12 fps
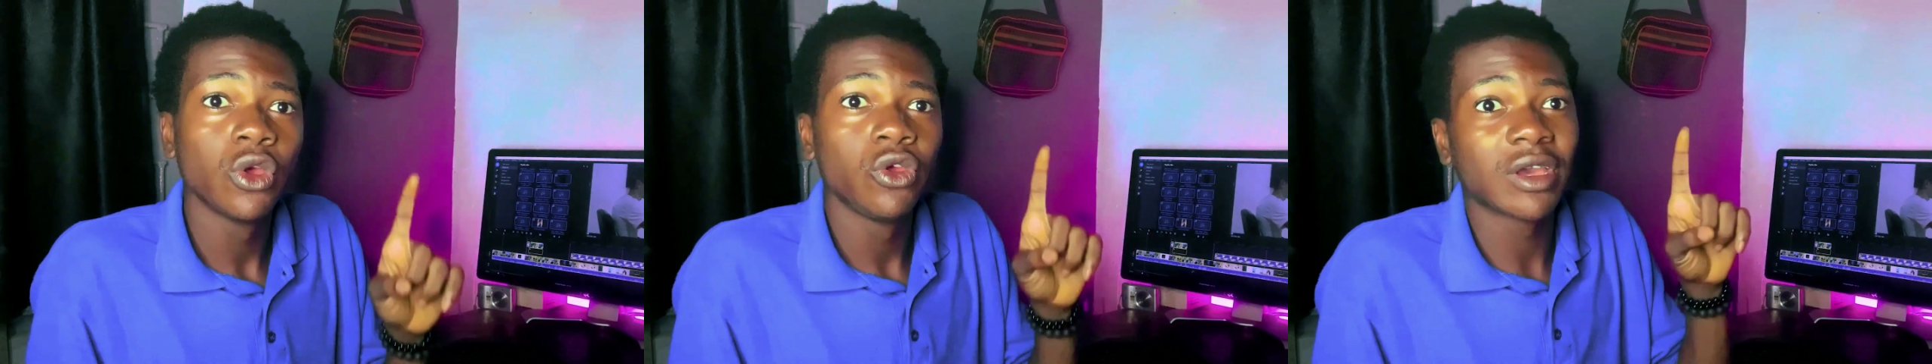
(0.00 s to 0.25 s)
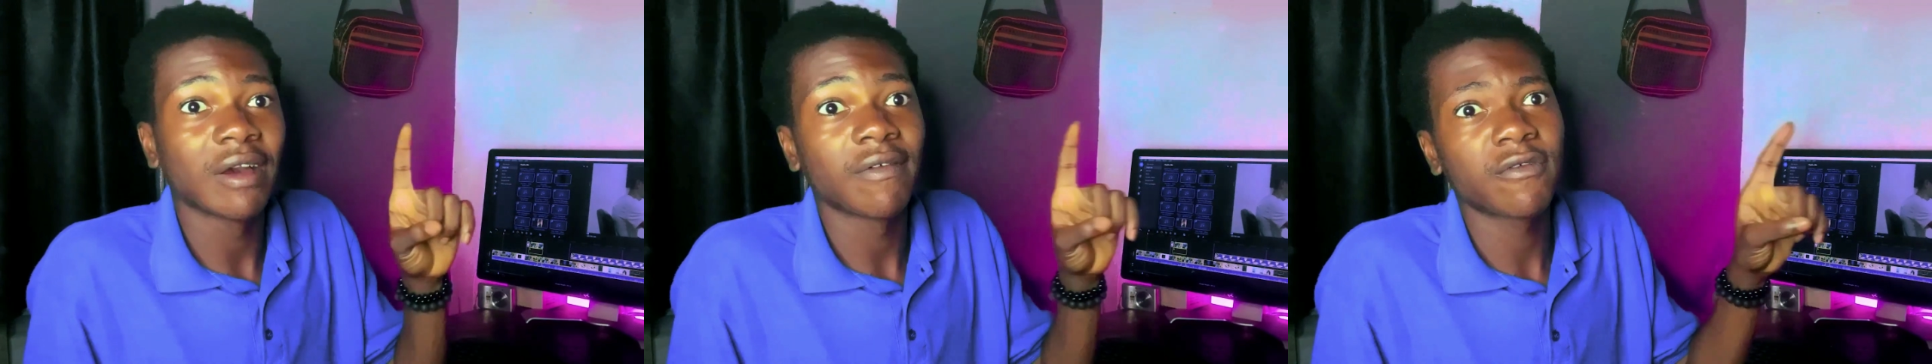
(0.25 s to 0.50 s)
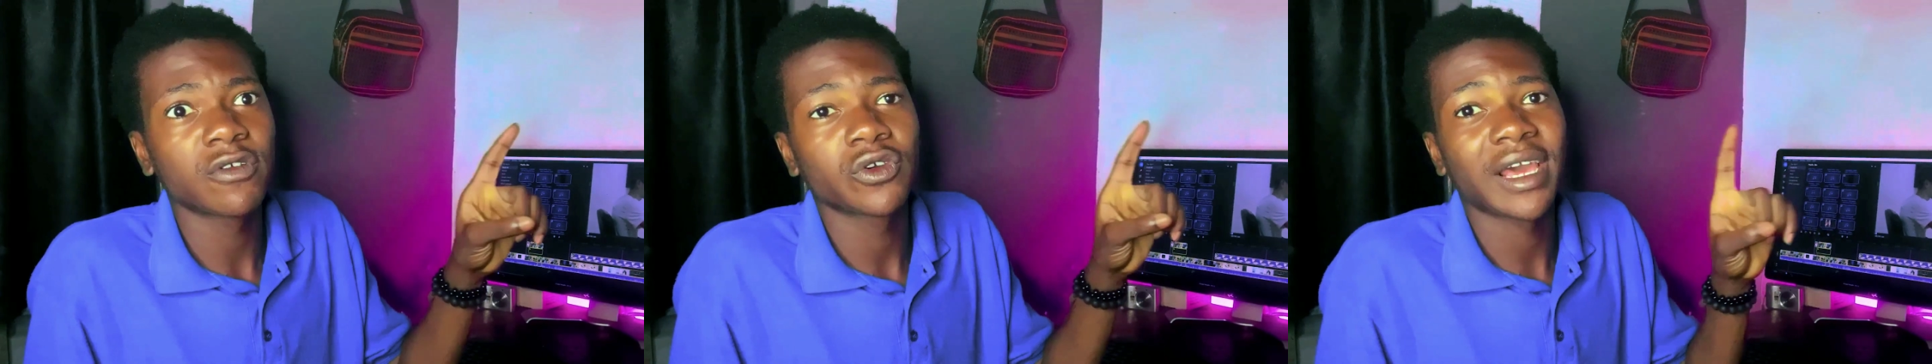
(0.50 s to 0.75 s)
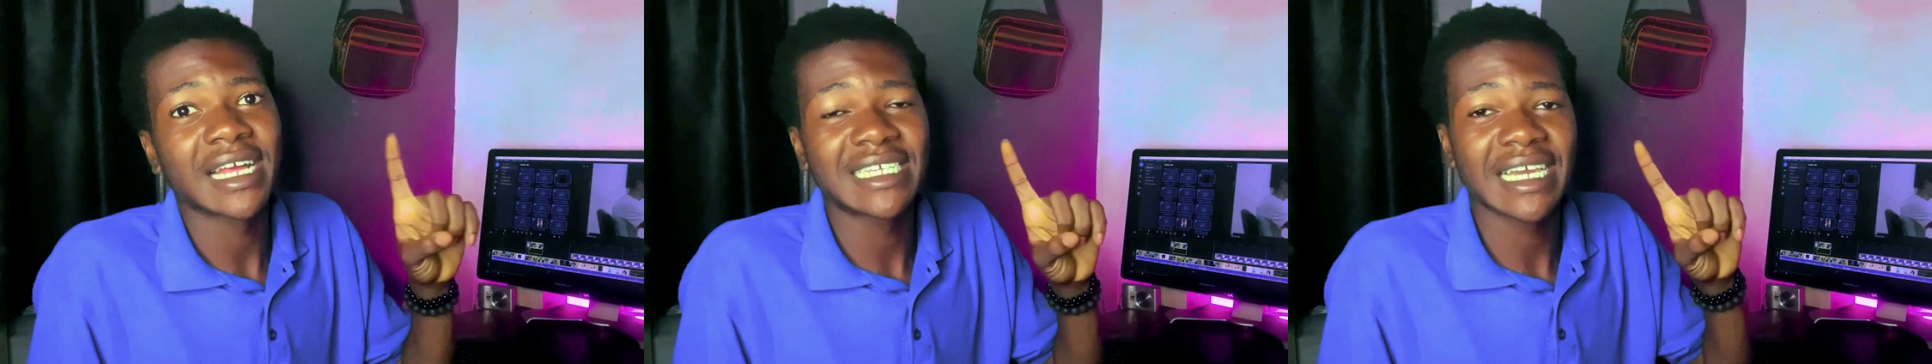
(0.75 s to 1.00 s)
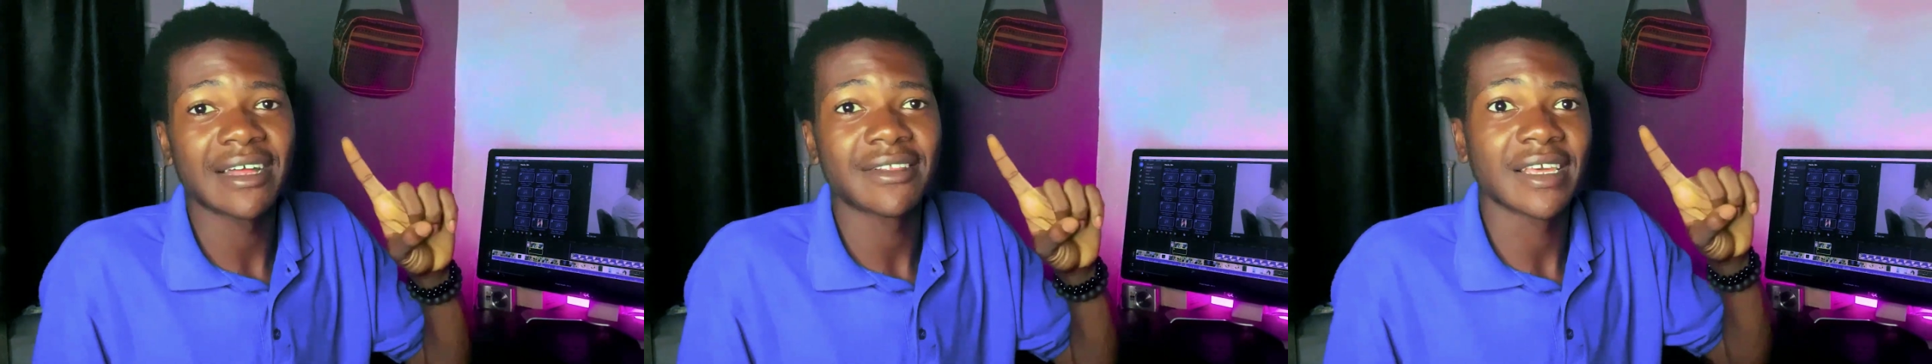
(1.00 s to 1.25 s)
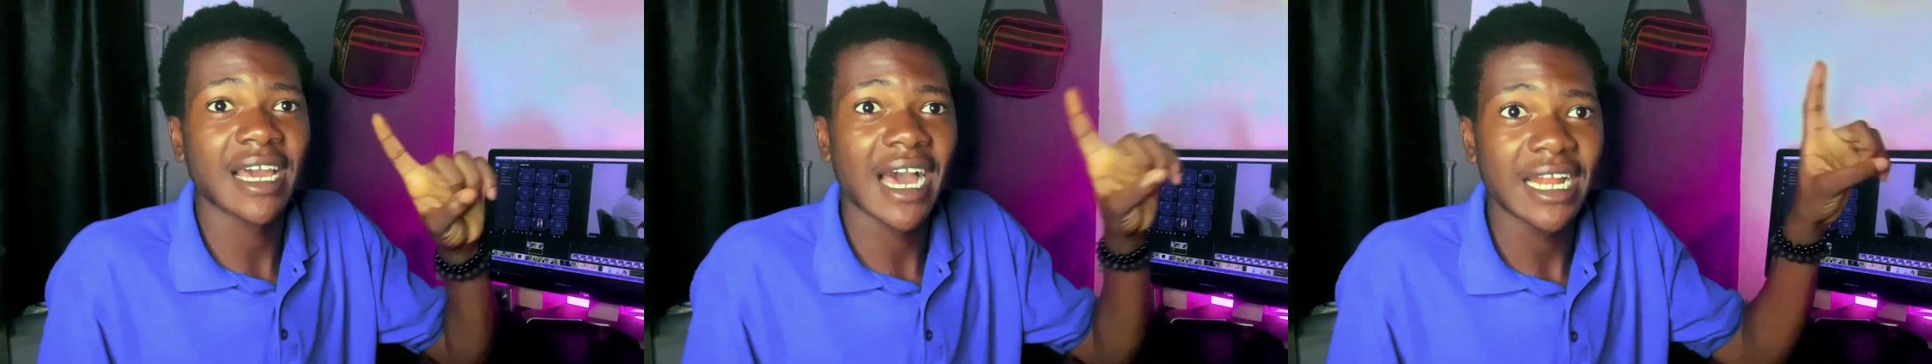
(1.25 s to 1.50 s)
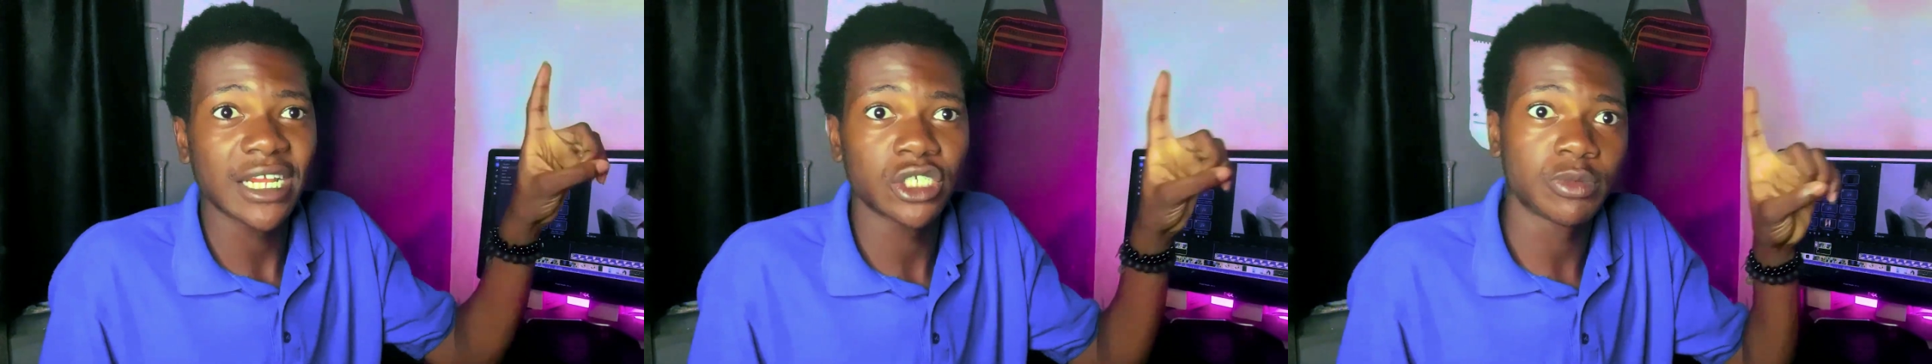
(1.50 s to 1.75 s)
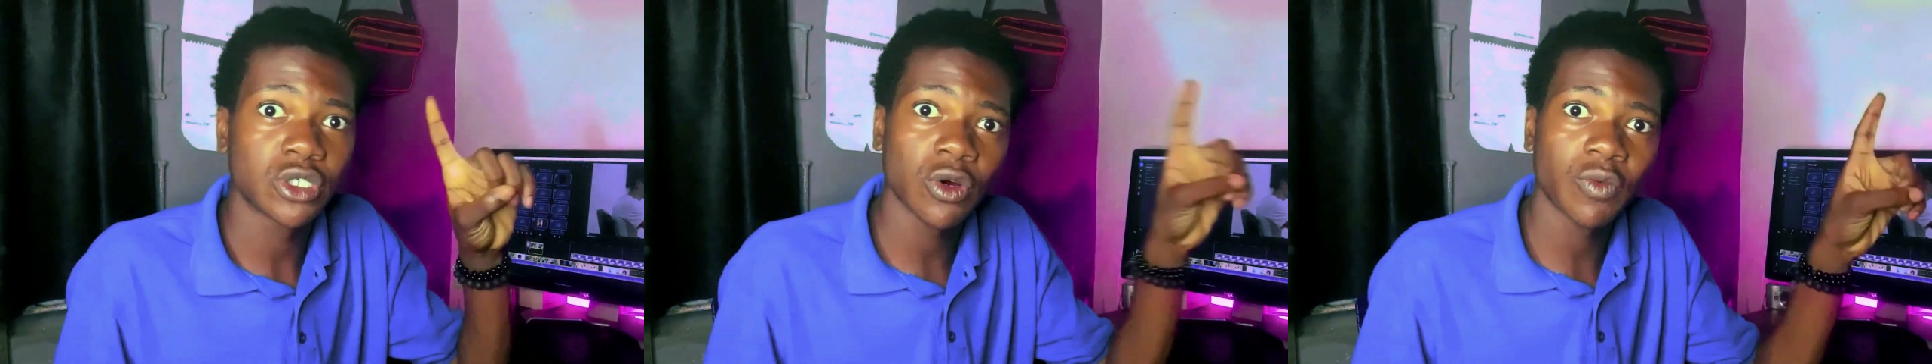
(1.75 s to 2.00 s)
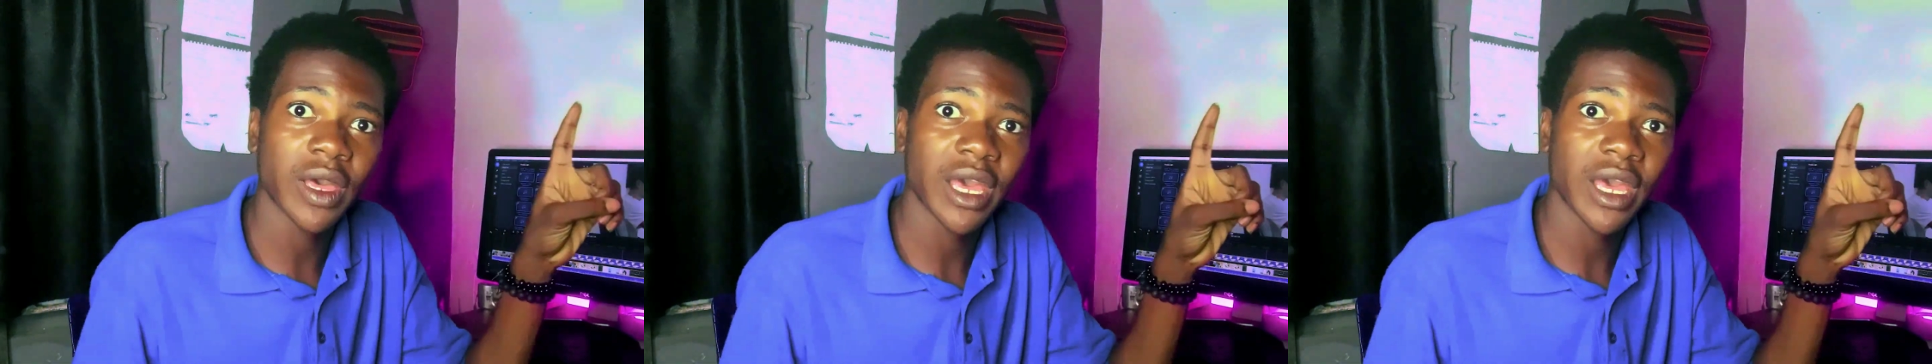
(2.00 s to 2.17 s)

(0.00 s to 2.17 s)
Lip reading: you can feel free to go and check out the card. It should be somewhere